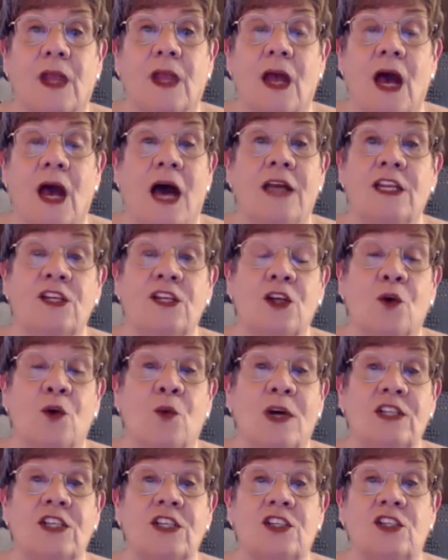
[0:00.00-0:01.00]
I didn't know
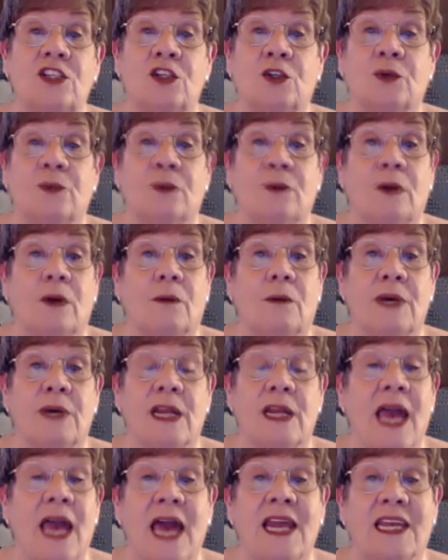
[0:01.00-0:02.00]
what to do, but
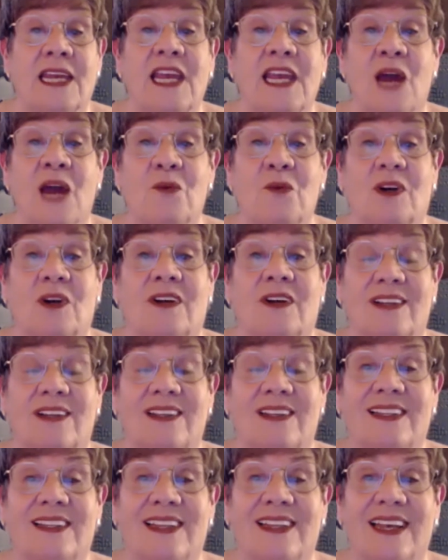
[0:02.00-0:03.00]
I had a camera.
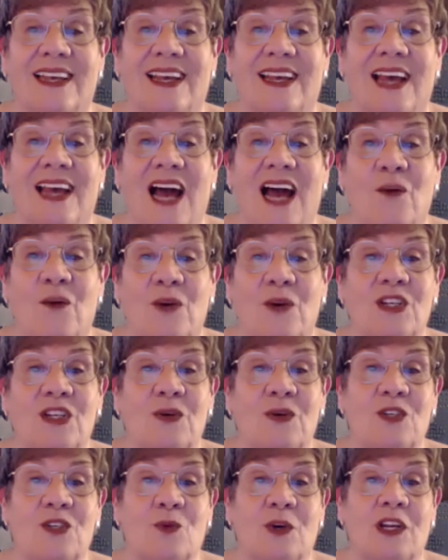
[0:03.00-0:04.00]
I went to
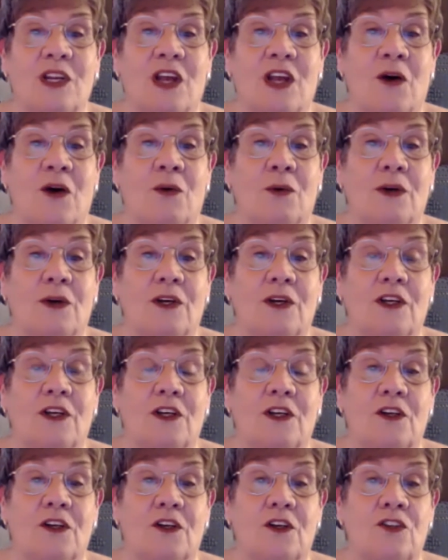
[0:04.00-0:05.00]
his widow,
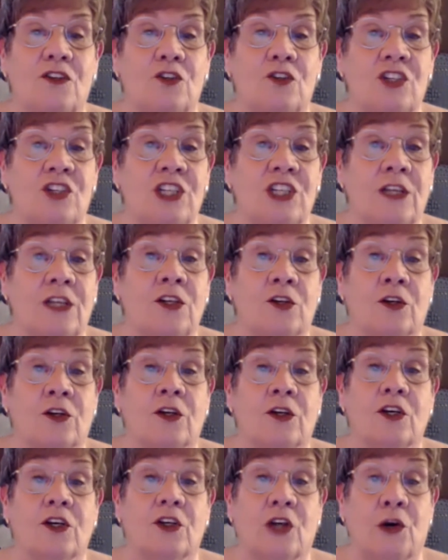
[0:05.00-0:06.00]
Joginder
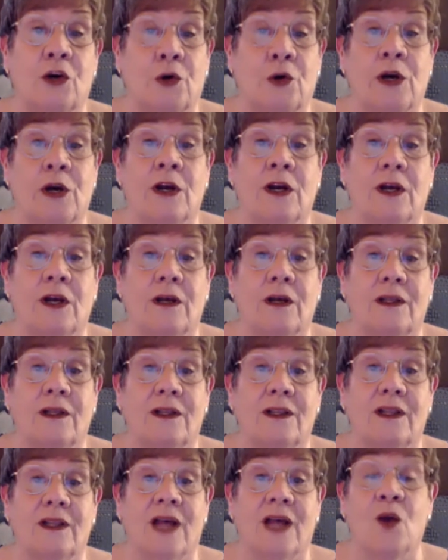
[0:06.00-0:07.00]
Kaur.
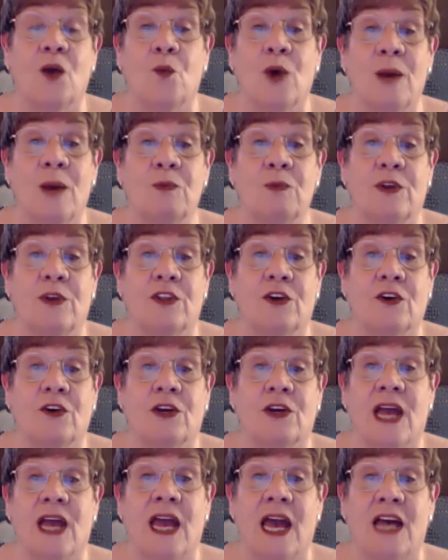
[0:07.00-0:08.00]
I wept with her
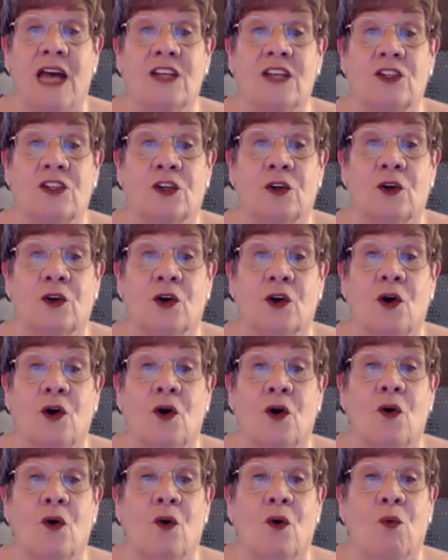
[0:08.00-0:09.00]
and I asked her,
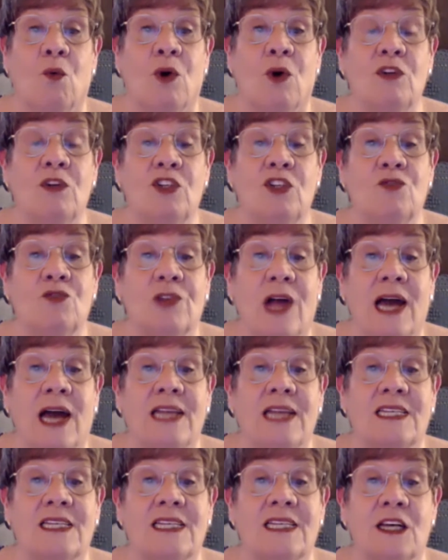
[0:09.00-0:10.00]
"What would you like
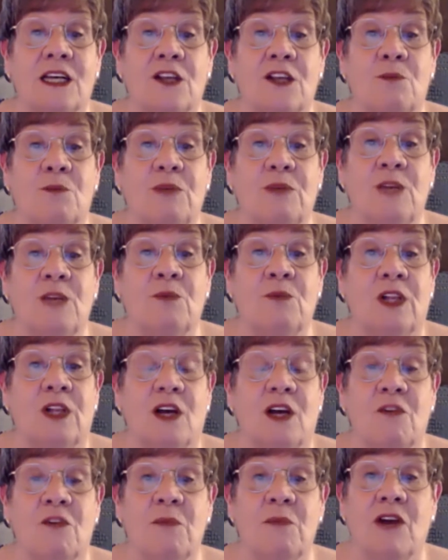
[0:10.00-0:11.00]
to tell the people
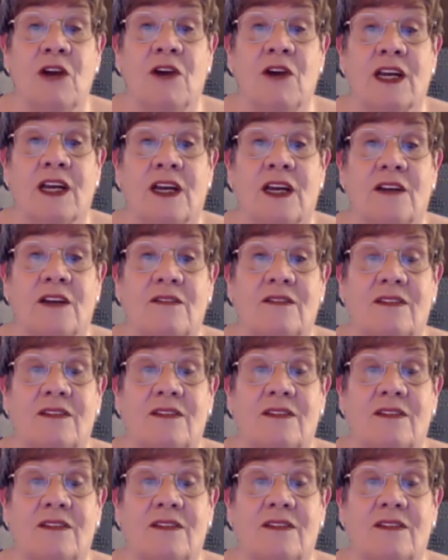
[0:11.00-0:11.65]
of America?"